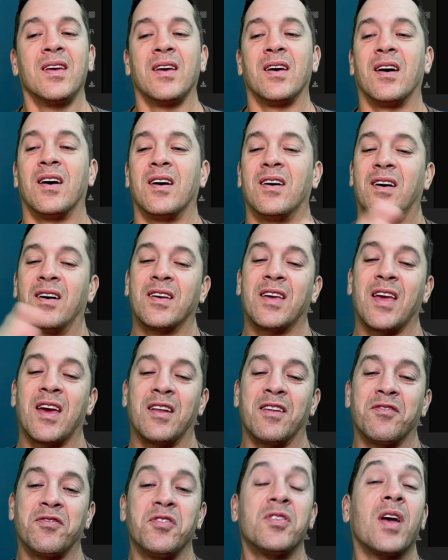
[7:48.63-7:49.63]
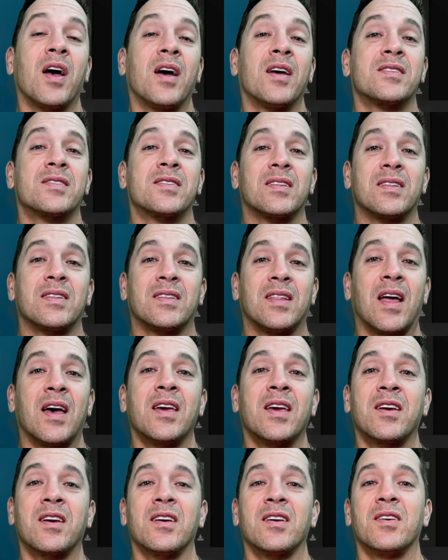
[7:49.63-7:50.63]
Uh, again, if you guys
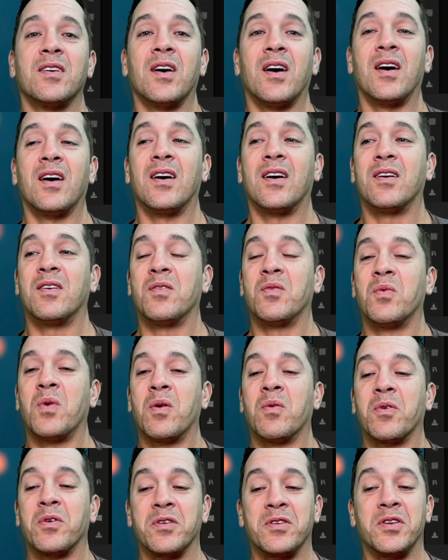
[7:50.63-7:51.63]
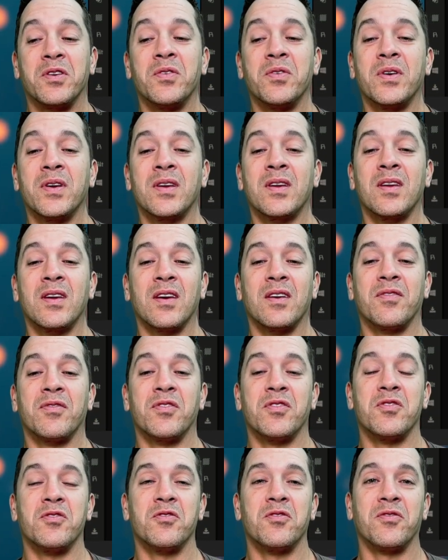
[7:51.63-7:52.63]
like uh, what we're doing, if
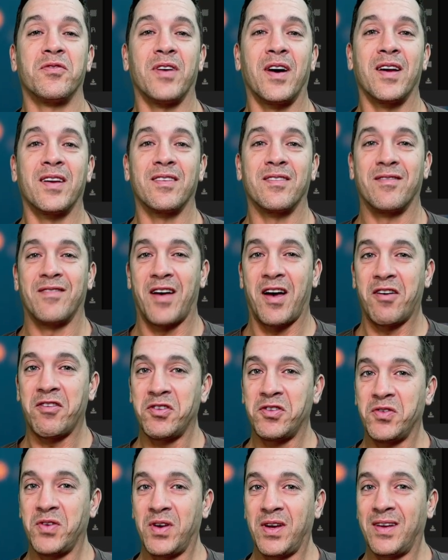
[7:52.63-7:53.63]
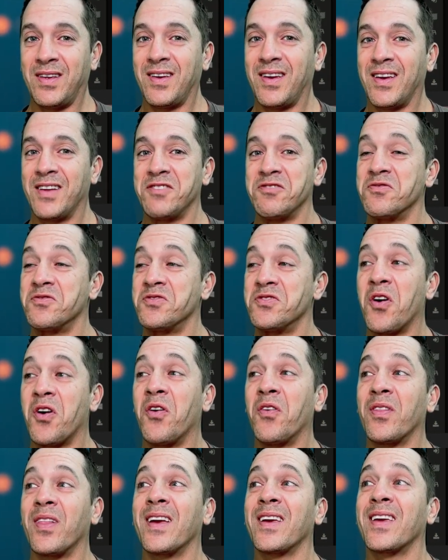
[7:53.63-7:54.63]
you find value in it and you
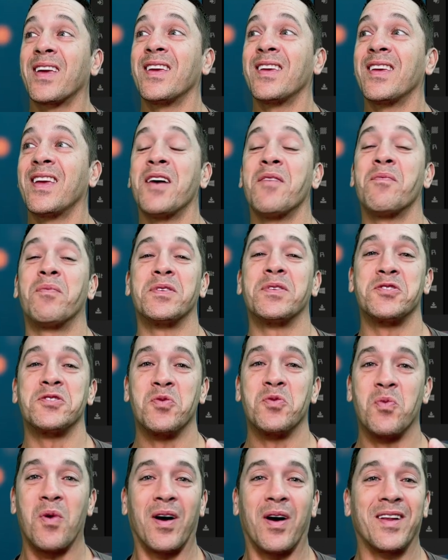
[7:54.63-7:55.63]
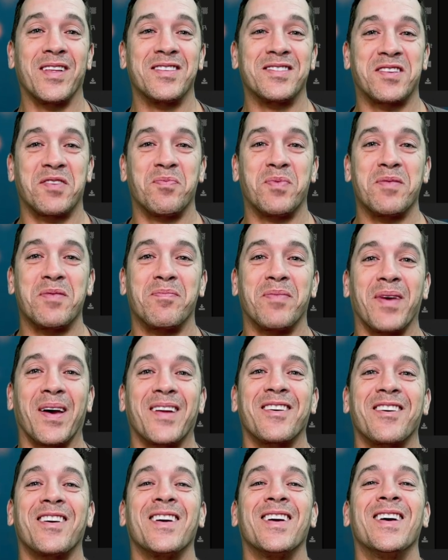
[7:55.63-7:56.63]
don't like it yet, but you want it to be
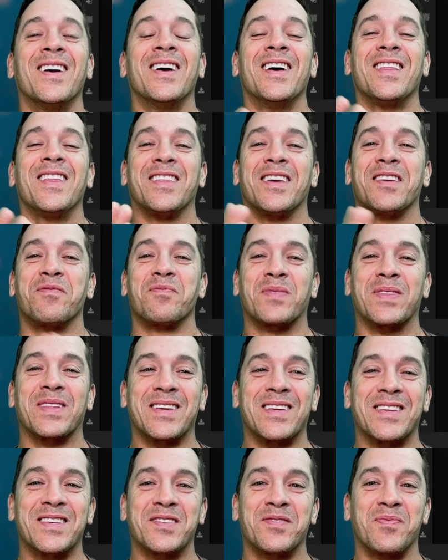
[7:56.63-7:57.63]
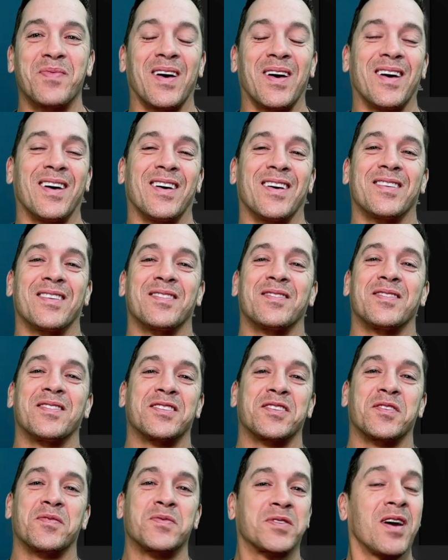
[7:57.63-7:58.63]
better, then please uh,
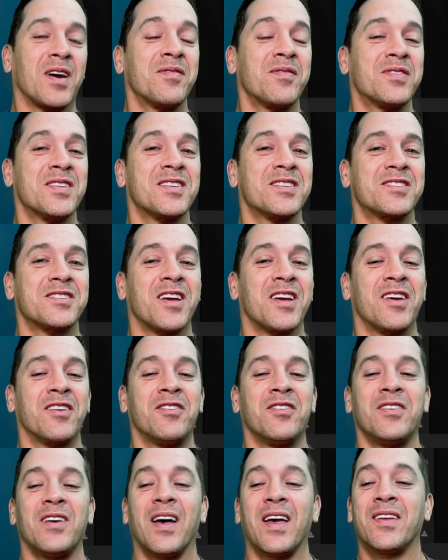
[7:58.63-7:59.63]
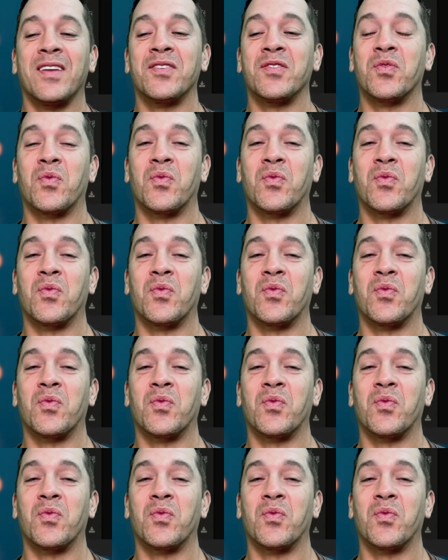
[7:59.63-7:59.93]
subscribe to this channel and